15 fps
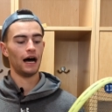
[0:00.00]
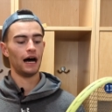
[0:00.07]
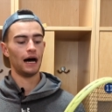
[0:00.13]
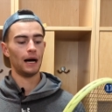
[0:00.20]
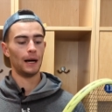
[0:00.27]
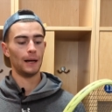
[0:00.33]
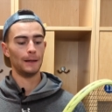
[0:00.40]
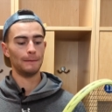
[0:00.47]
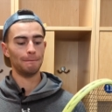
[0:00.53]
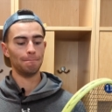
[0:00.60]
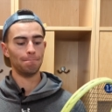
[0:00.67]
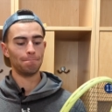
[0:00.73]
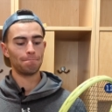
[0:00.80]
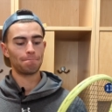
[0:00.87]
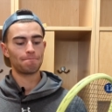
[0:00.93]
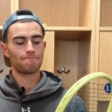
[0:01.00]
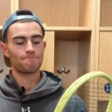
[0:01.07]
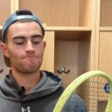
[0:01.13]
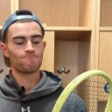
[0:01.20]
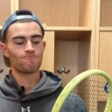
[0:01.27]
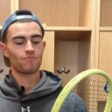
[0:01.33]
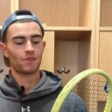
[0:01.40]

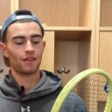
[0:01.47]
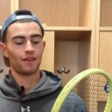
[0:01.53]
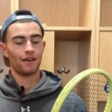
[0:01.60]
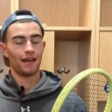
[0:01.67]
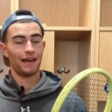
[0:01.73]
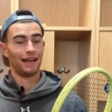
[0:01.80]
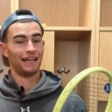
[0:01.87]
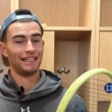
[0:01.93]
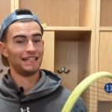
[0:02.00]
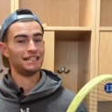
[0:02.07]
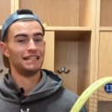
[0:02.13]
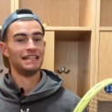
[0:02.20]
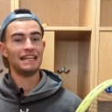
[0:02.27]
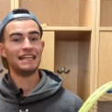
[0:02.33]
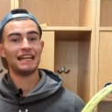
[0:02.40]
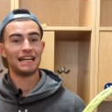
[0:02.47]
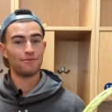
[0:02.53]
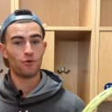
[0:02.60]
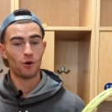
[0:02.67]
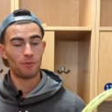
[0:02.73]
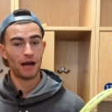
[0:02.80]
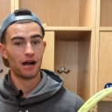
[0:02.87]
And I didn't need any
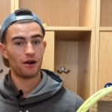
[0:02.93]
more